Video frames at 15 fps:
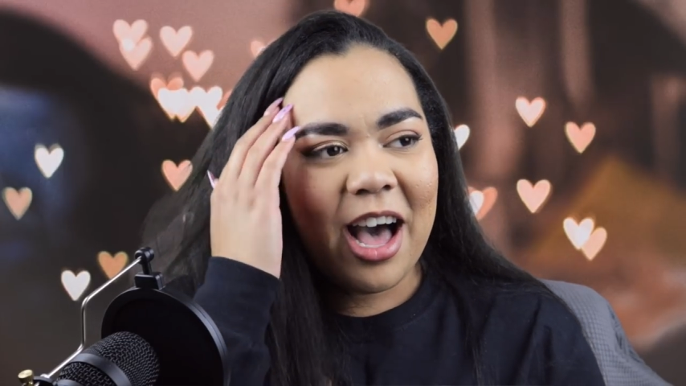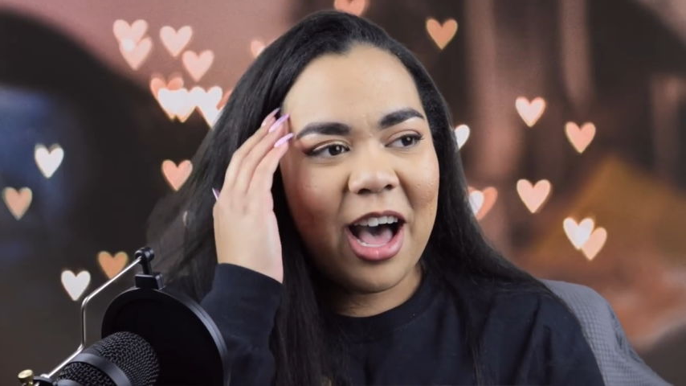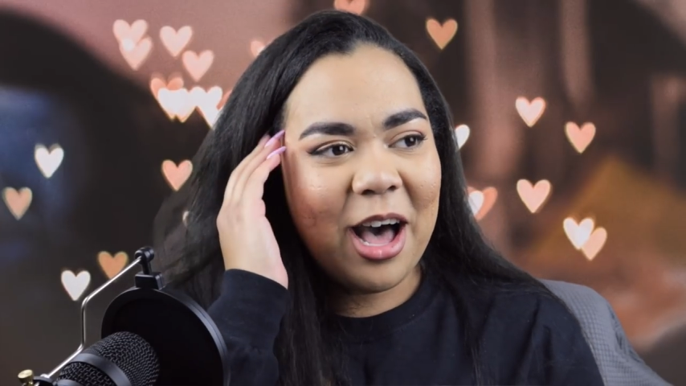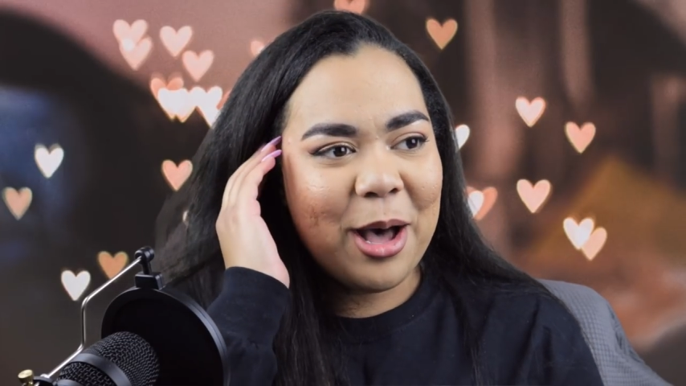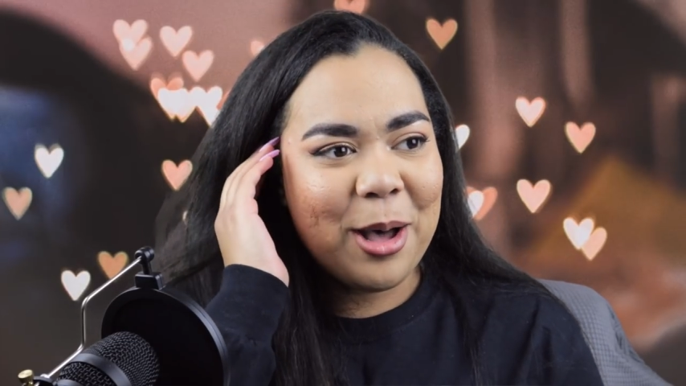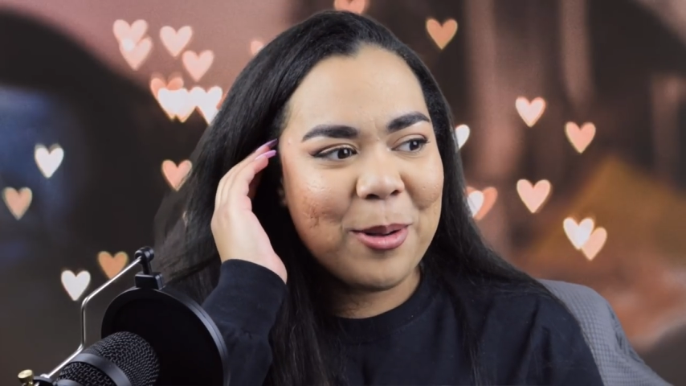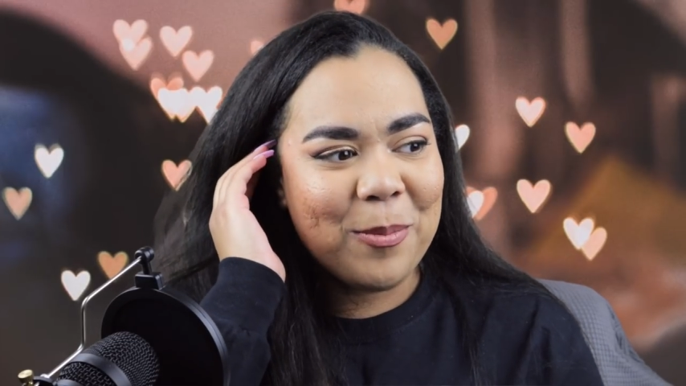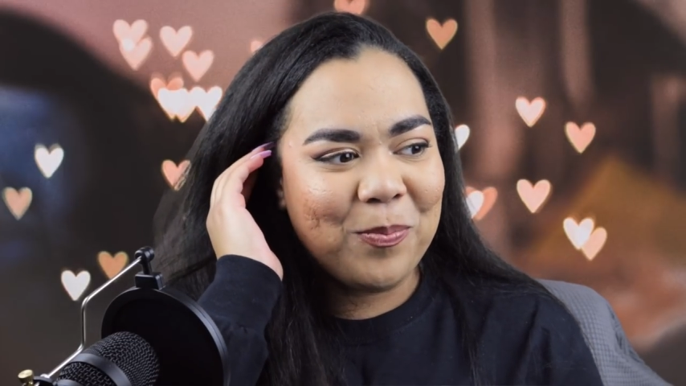
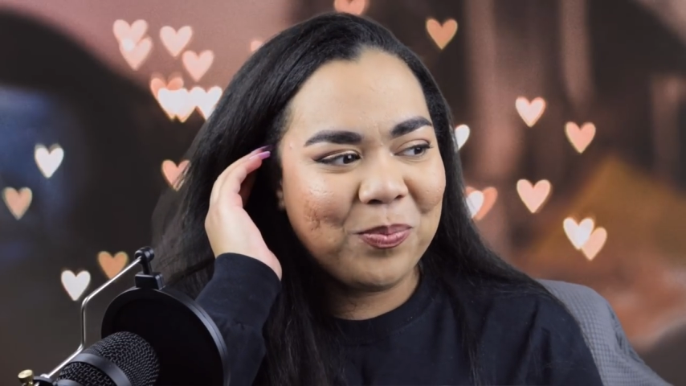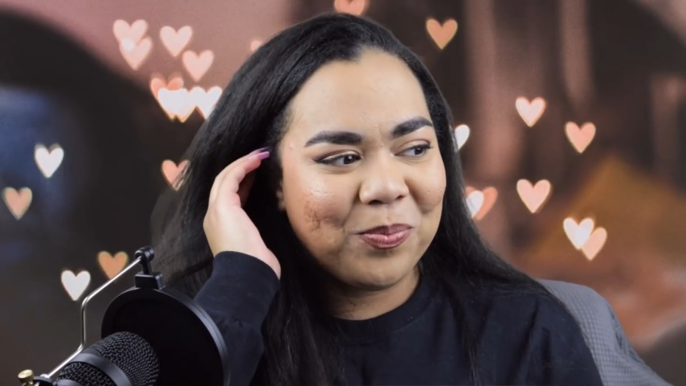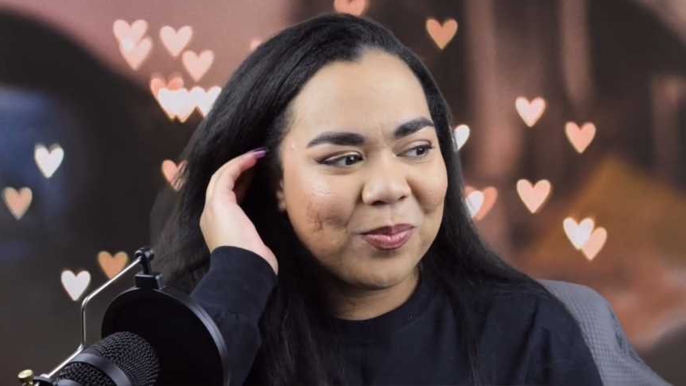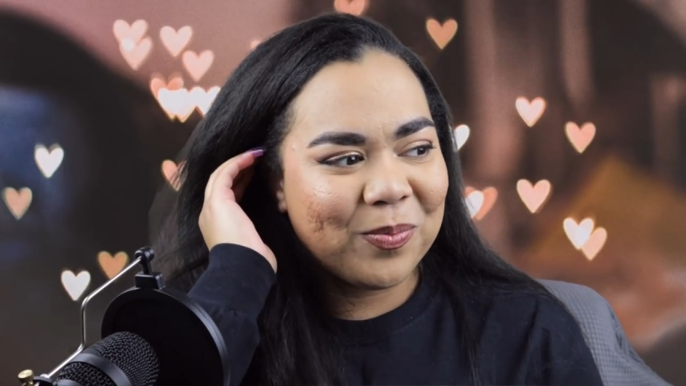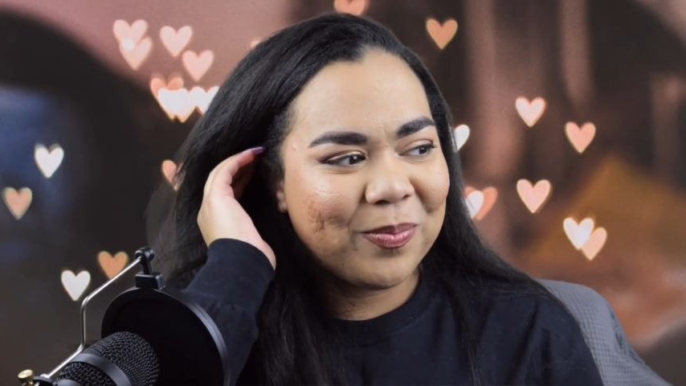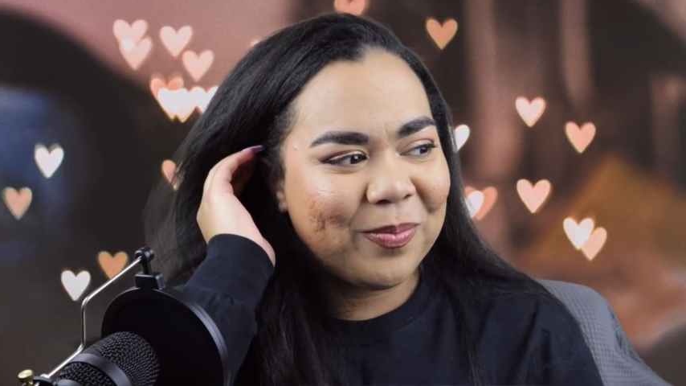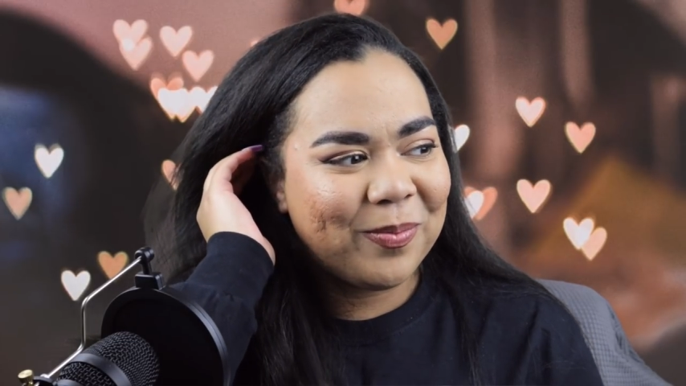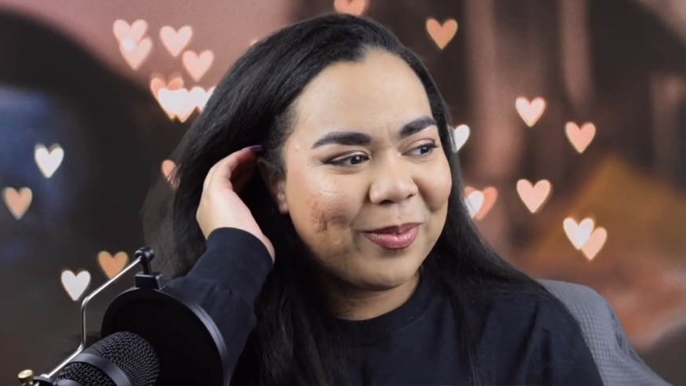Um,
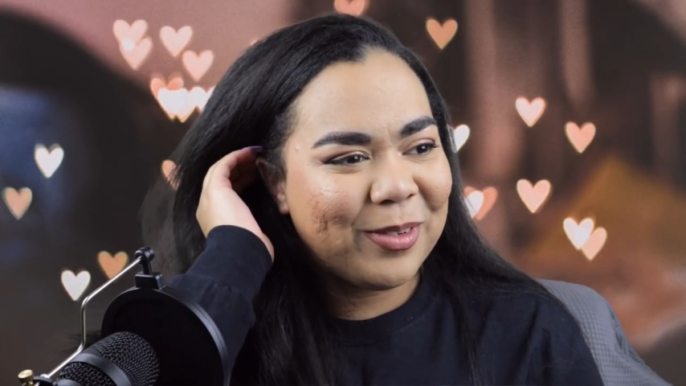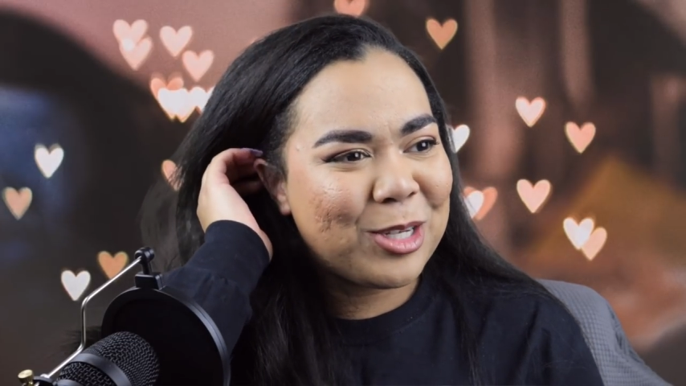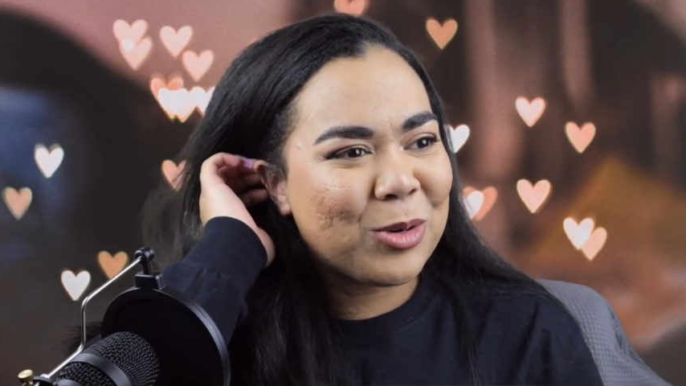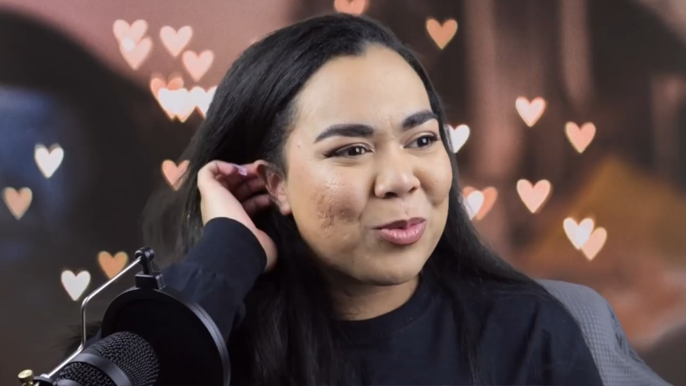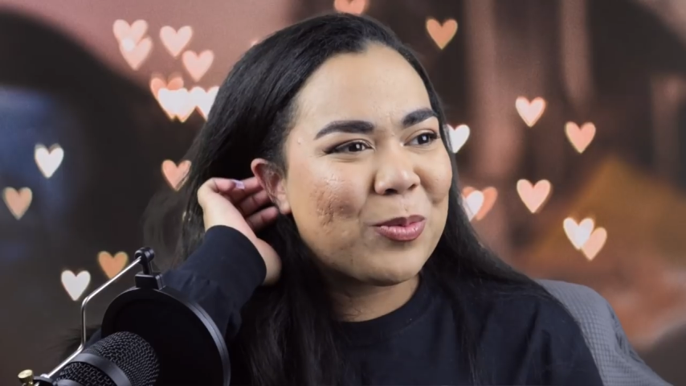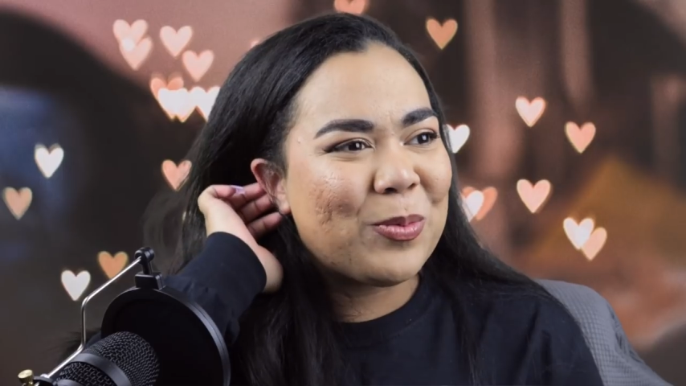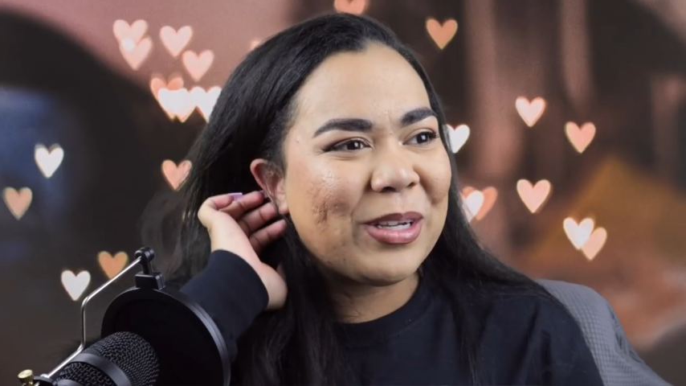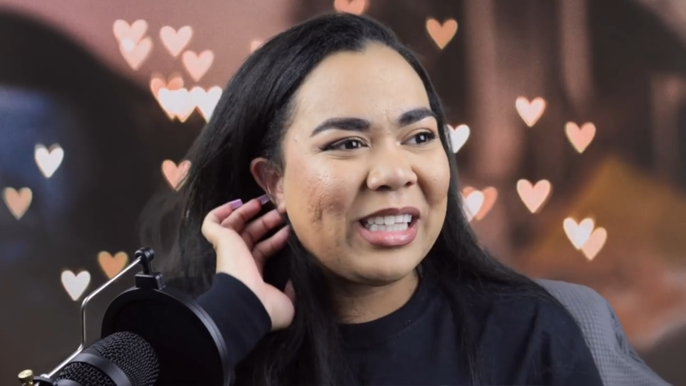to
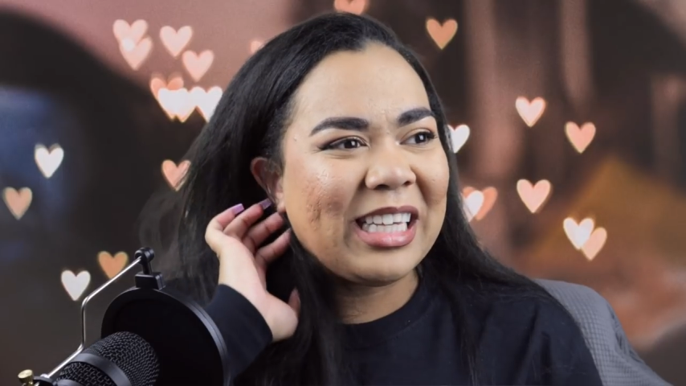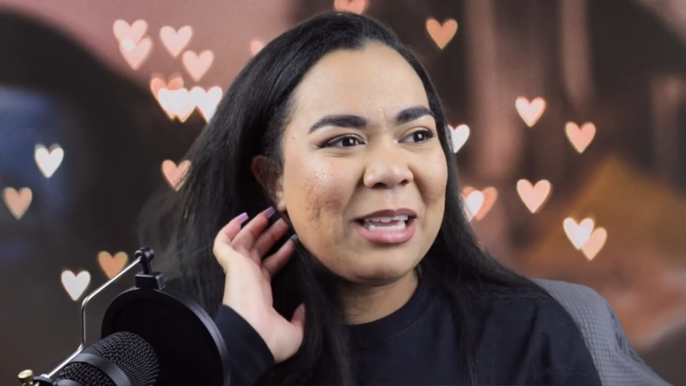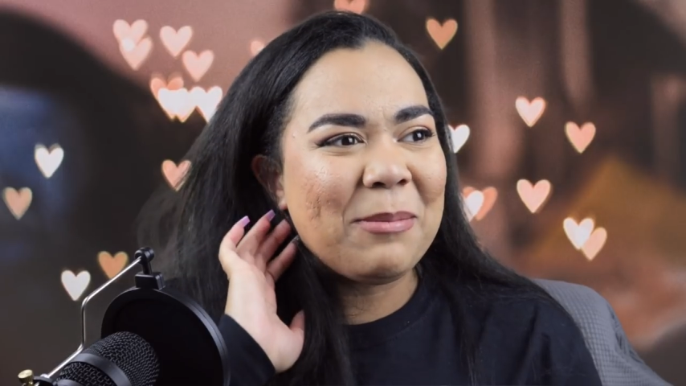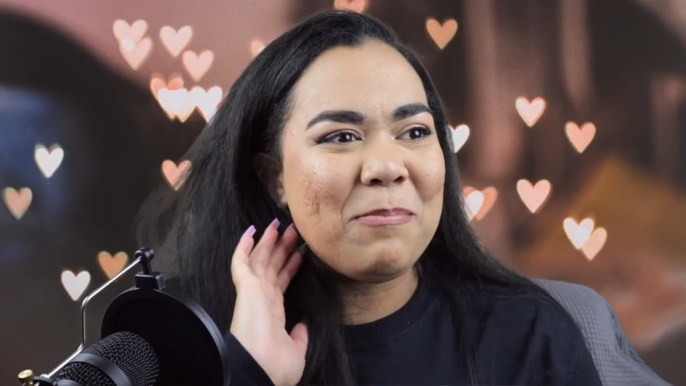really